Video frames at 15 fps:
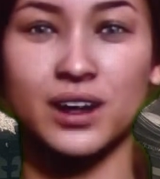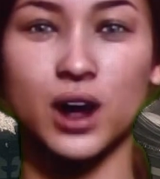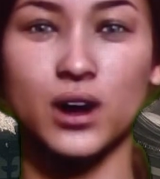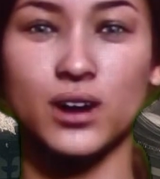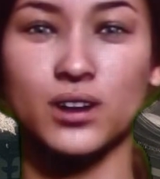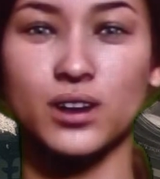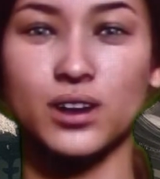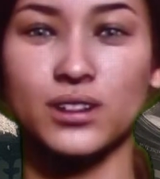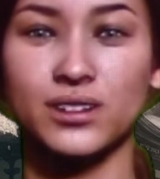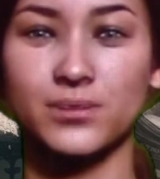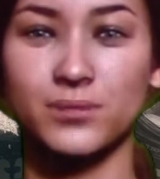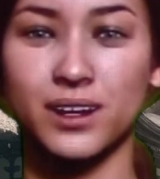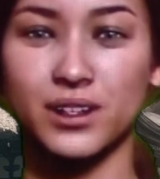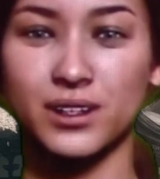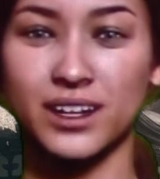or
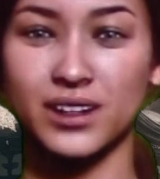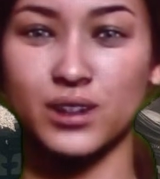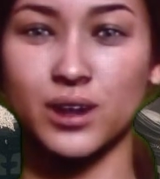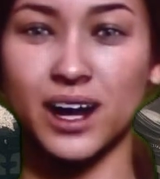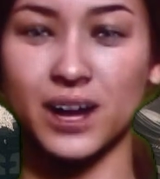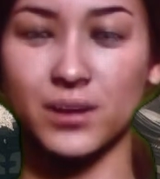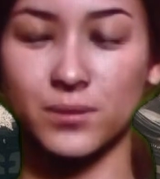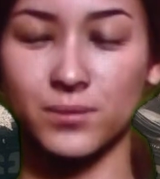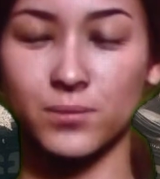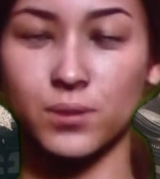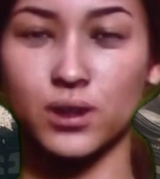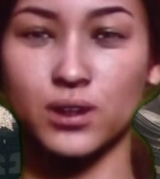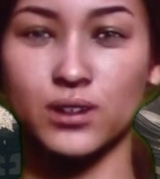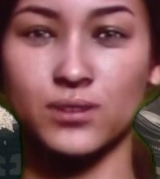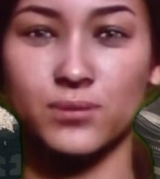rosemary to help
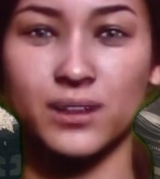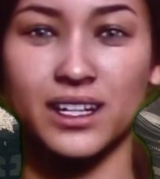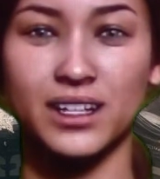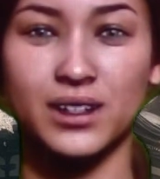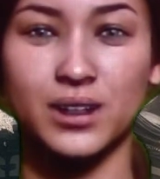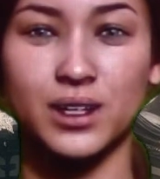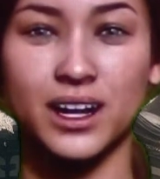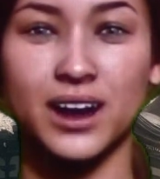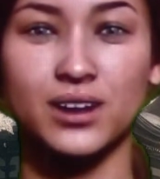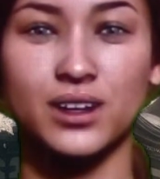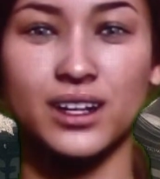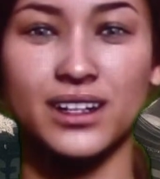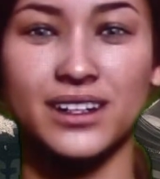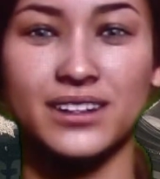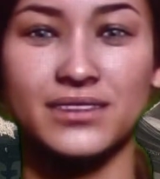improve mental
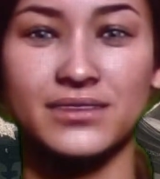clarity.